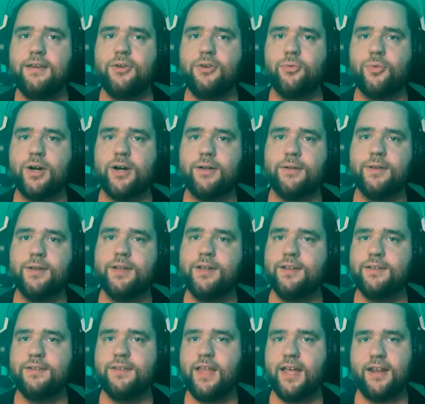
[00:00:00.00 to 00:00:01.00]
Well,
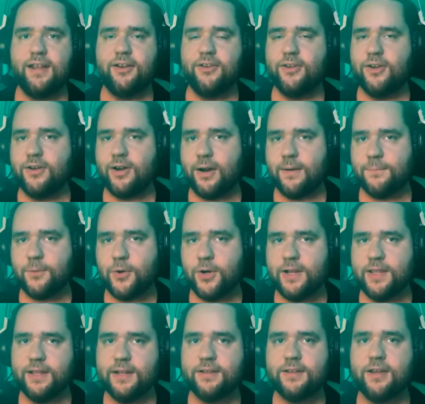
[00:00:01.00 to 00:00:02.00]
net
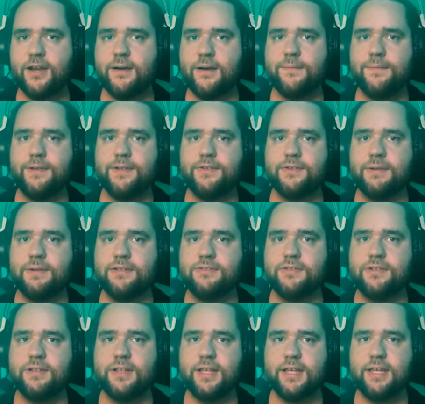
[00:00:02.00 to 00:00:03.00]
operating income is
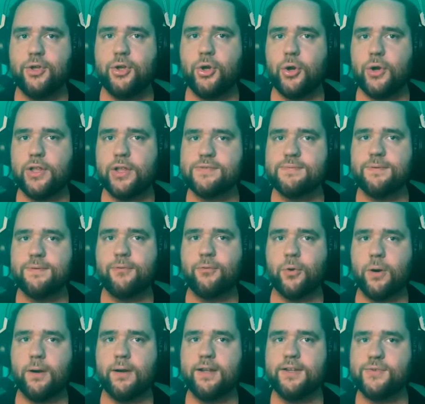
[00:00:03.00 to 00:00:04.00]
basically earnings
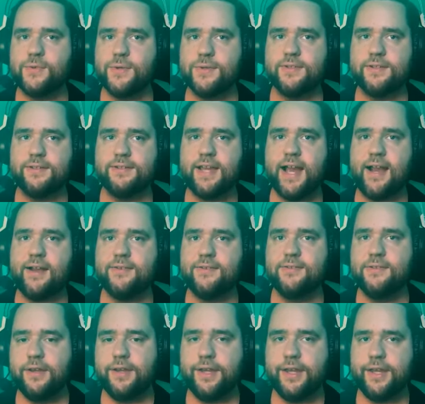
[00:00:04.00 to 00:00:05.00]
before interest and
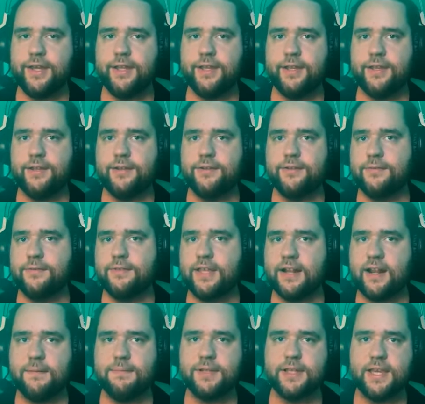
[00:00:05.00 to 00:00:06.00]
tax, and
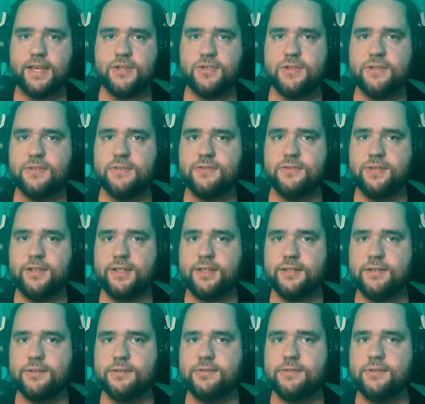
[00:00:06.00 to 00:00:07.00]
debt obligations
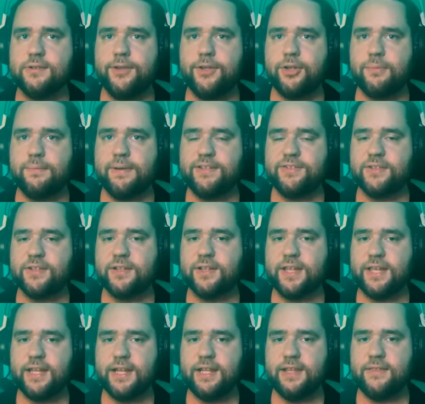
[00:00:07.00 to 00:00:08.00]
is,
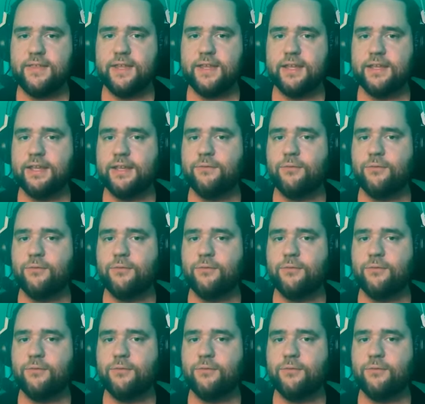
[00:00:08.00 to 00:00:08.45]
basically anything